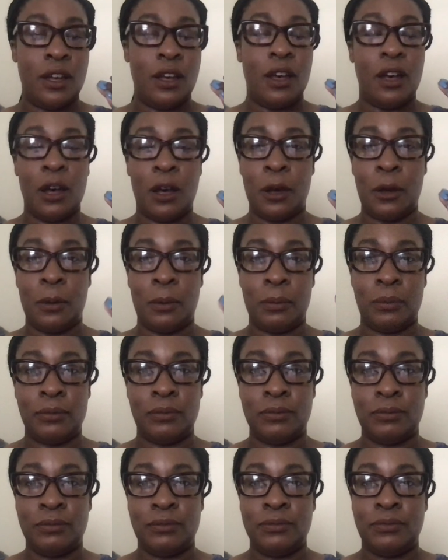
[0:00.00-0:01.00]

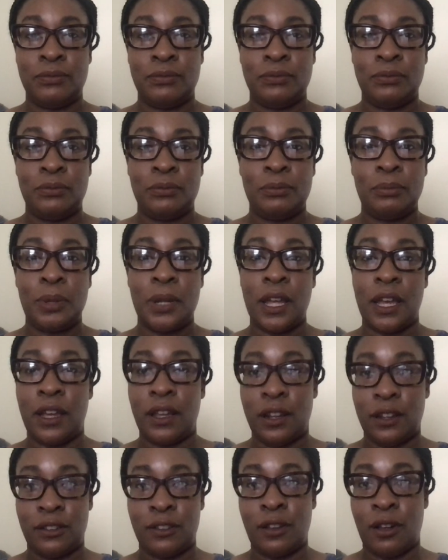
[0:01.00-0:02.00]

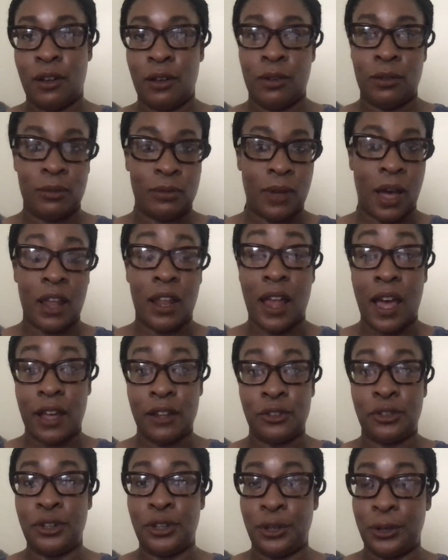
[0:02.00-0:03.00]
playing his song I
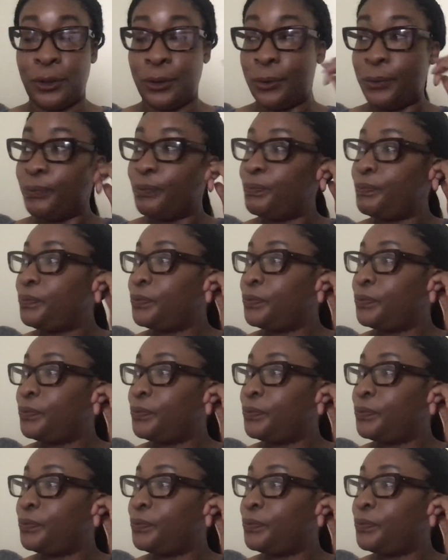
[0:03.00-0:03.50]
Lied to You,